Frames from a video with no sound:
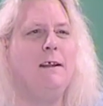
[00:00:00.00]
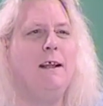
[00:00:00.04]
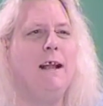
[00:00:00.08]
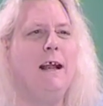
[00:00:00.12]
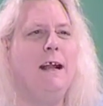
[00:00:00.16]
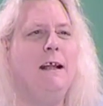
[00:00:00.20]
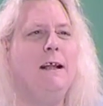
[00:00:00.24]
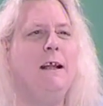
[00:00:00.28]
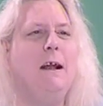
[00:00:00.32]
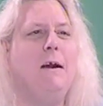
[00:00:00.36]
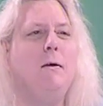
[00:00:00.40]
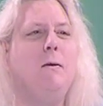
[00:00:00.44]

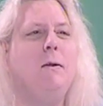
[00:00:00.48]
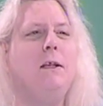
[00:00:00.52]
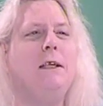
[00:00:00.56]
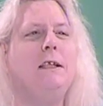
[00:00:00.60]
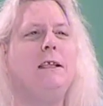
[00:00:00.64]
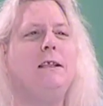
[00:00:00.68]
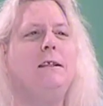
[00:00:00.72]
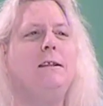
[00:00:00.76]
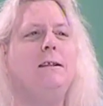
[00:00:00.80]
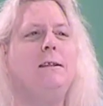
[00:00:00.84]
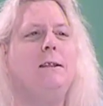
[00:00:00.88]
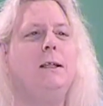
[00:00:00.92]
I
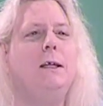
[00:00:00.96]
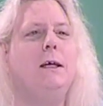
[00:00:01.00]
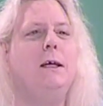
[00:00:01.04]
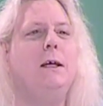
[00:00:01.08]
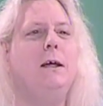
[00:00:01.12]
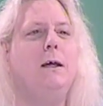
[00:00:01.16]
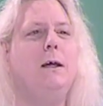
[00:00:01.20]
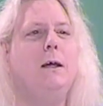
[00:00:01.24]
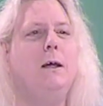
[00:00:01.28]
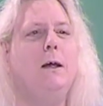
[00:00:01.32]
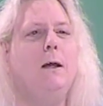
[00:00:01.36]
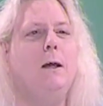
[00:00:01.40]
always
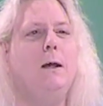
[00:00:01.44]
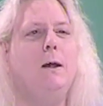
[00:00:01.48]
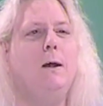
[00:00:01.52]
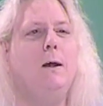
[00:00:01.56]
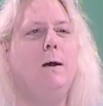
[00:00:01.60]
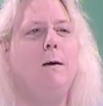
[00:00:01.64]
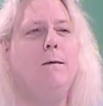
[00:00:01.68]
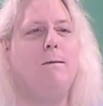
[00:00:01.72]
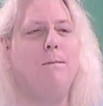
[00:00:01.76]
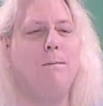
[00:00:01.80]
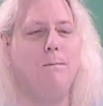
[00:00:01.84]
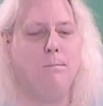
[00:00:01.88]

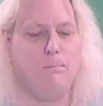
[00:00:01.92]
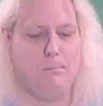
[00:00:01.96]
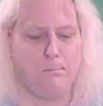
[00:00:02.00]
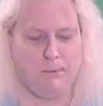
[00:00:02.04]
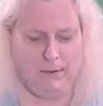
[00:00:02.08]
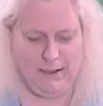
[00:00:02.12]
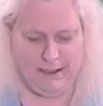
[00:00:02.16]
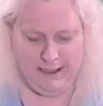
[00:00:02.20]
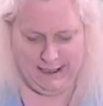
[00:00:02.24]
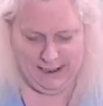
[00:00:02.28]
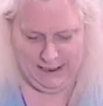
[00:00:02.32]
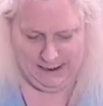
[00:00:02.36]
love
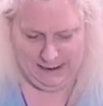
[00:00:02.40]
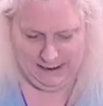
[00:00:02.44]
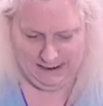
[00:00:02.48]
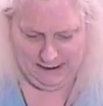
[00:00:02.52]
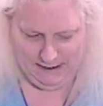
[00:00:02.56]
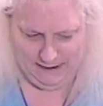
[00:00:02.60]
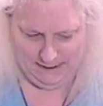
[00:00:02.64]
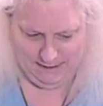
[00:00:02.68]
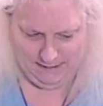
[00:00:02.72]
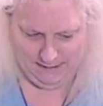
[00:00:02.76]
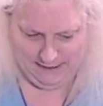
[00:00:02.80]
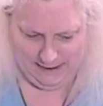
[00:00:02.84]

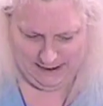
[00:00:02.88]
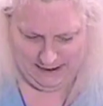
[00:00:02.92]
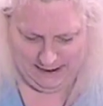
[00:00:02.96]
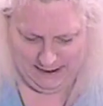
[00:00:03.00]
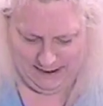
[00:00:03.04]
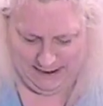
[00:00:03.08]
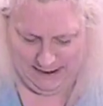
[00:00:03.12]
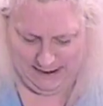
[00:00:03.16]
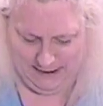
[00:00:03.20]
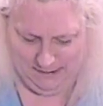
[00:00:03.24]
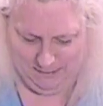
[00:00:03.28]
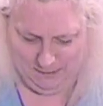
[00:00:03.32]
playing
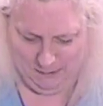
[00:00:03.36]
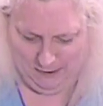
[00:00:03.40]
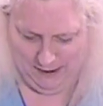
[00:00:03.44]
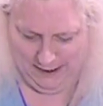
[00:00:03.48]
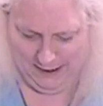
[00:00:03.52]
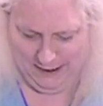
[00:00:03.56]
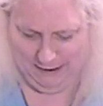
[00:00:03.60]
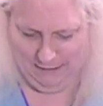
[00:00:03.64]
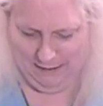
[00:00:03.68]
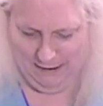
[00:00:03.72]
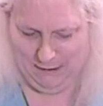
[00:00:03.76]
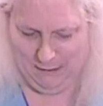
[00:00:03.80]

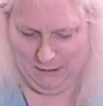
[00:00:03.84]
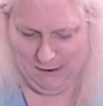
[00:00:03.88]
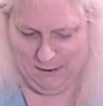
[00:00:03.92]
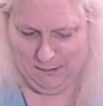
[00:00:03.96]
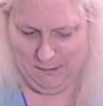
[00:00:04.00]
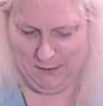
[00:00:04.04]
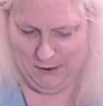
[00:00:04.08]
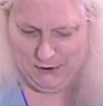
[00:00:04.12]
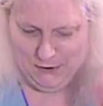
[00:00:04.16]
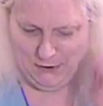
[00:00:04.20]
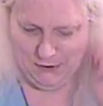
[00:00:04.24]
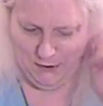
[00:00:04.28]
around with
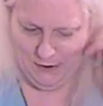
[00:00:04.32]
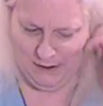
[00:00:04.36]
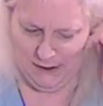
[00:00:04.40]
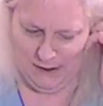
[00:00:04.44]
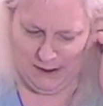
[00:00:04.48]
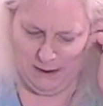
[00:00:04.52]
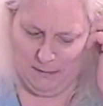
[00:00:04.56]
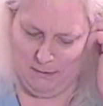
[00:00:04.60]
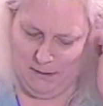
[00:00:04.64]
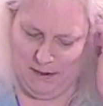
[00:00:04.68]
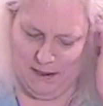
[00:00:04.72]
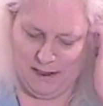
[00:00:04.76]
musical
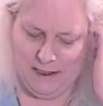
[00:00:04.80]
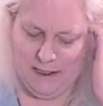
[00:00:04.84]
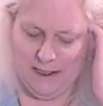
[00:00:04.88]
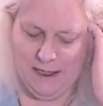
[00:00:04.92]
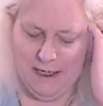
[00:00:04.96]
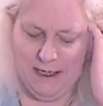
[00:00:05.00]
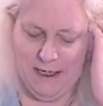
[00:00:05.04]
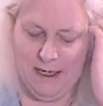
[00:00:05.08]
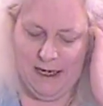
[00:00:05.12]
instruments.